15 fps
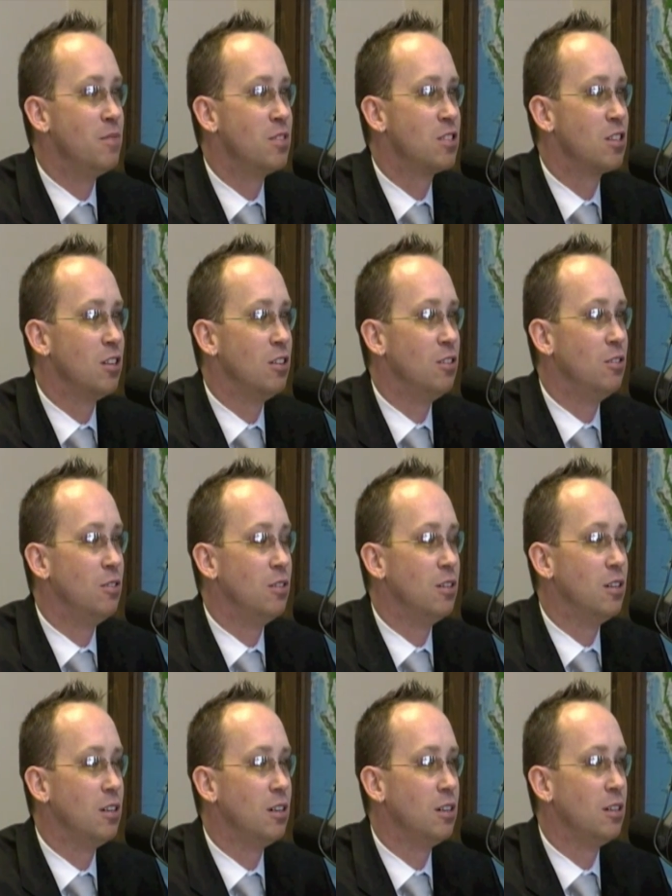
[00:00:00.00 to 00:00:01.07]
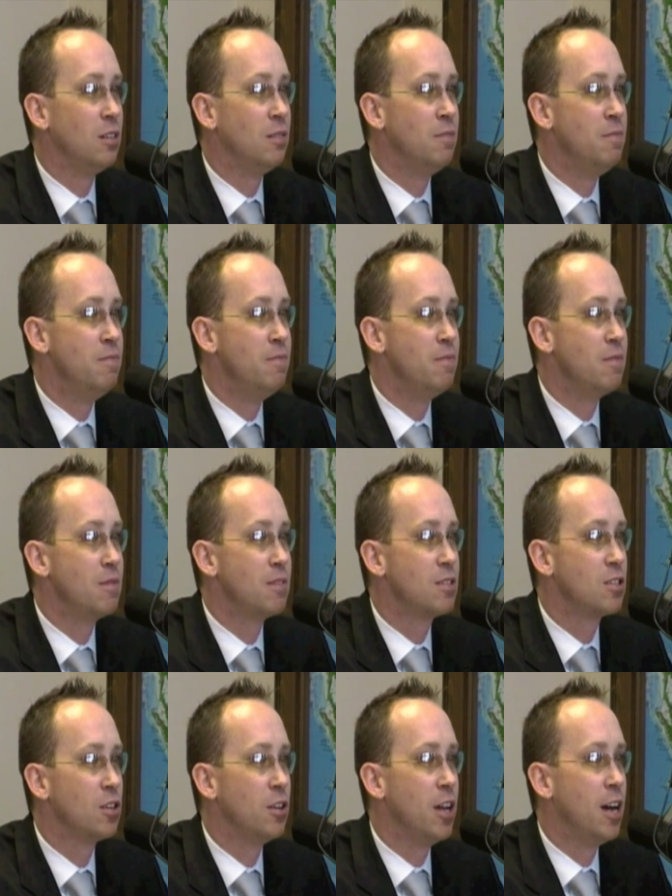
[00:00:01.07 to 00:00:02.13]
So
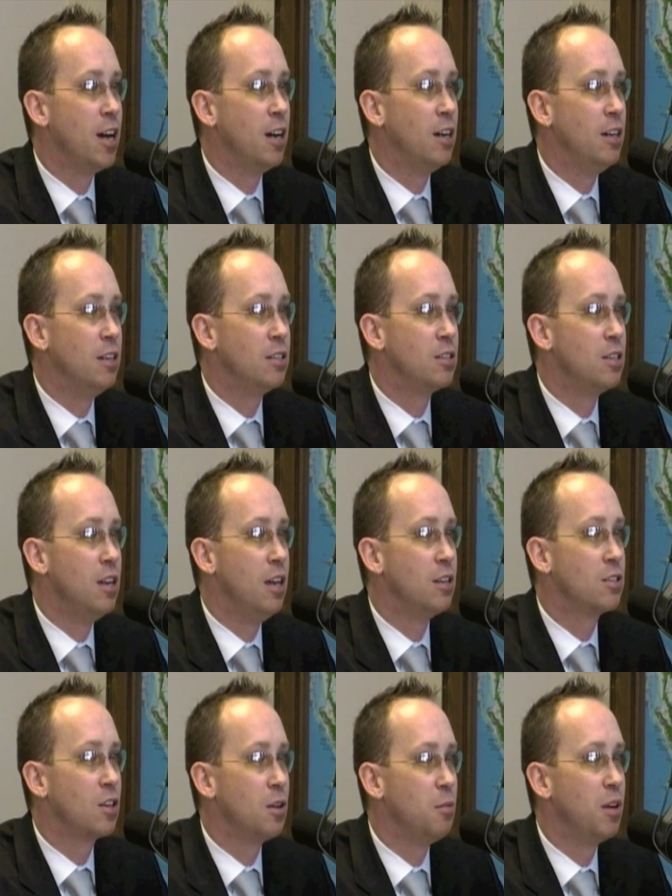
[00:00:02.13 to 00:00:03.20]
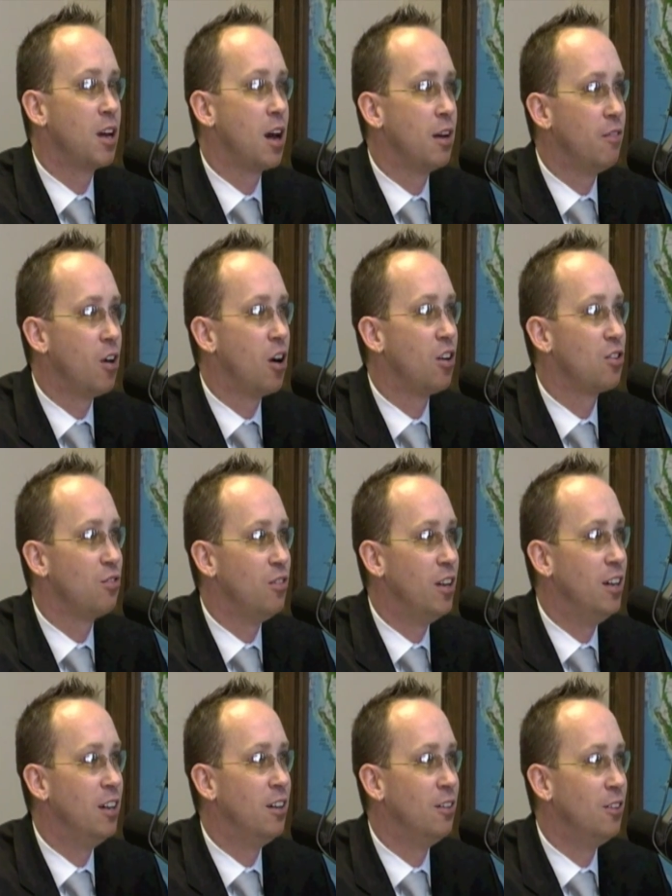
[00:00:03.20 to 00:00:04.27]
yeah, it's going to be kind of a harsh
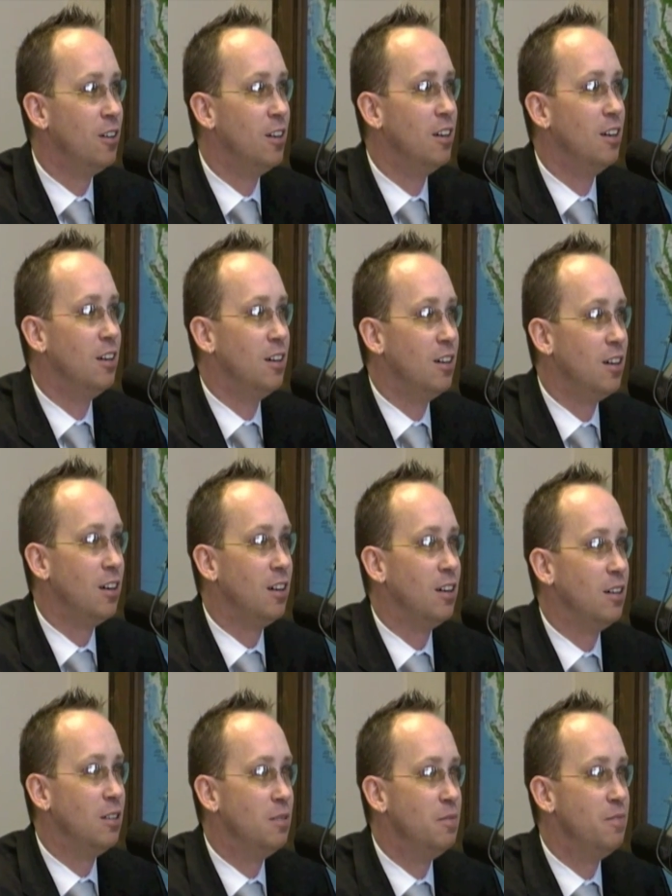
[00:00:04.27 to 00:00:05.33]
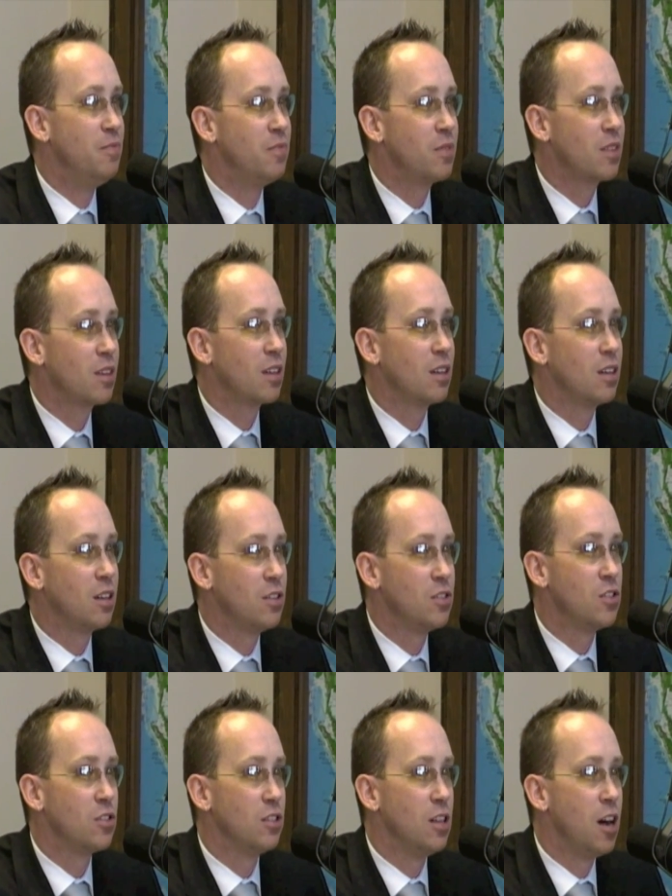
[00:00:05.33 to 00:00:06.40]
video, because
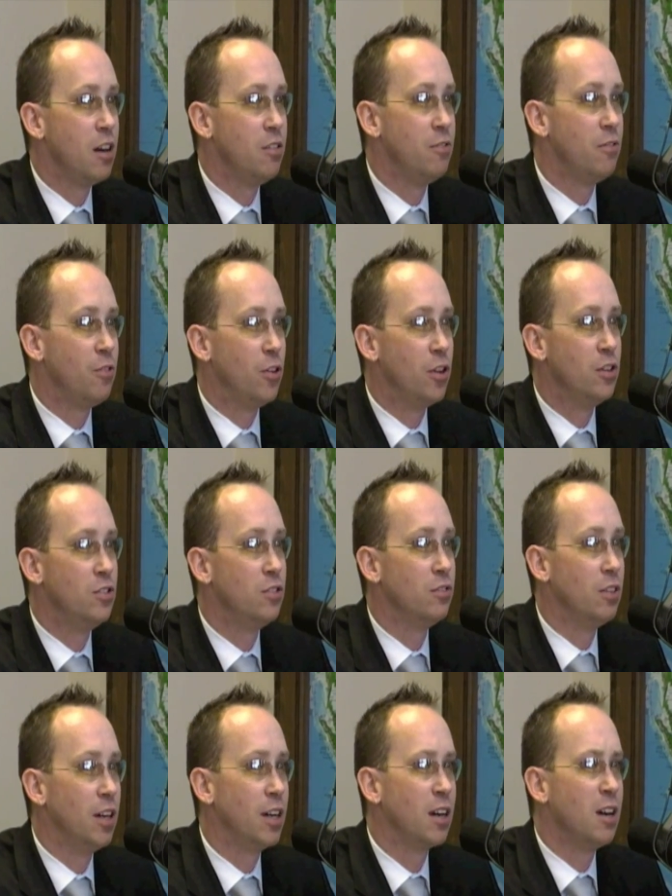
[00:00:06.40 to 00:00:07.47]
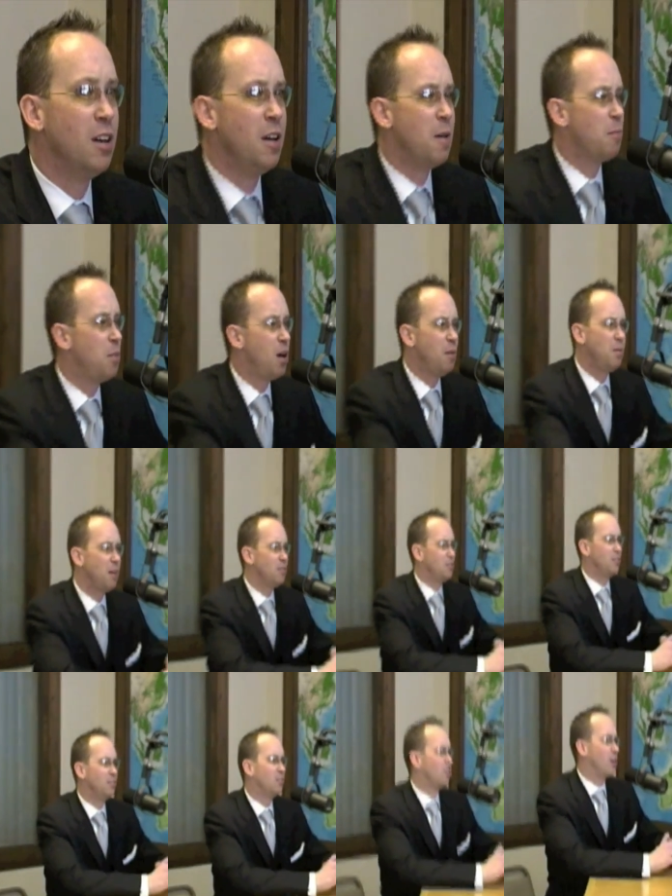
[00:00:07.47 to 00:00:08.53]
there's a lot of footage of, like, Pol Pot
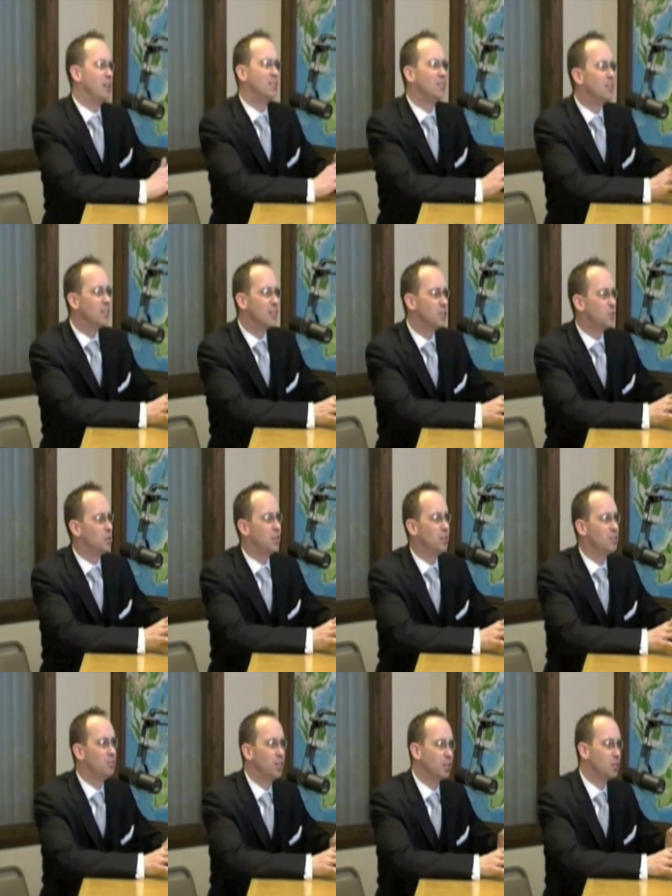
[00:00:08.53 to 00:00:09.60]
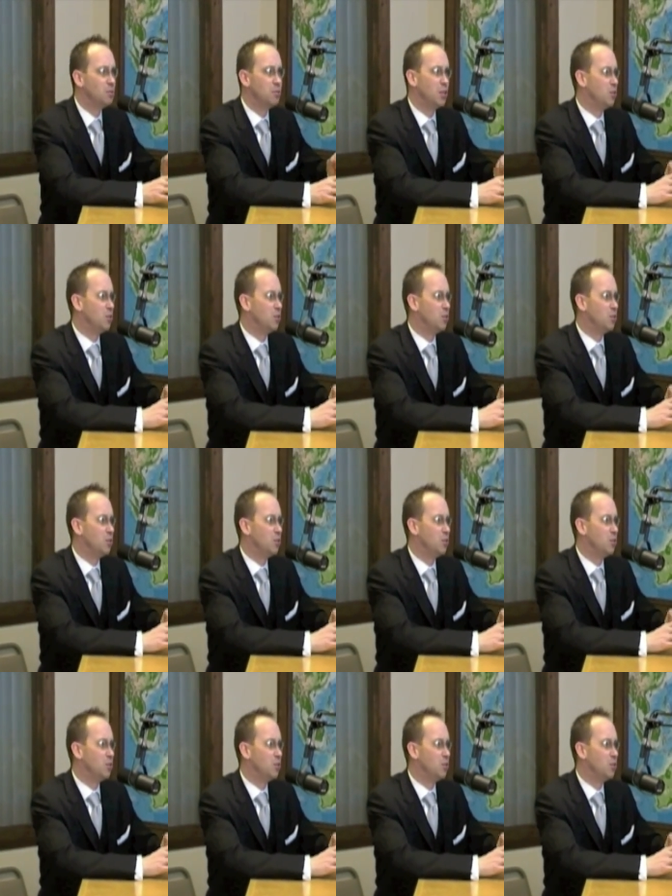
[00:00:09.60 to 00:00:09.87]
did crazy things with his victims.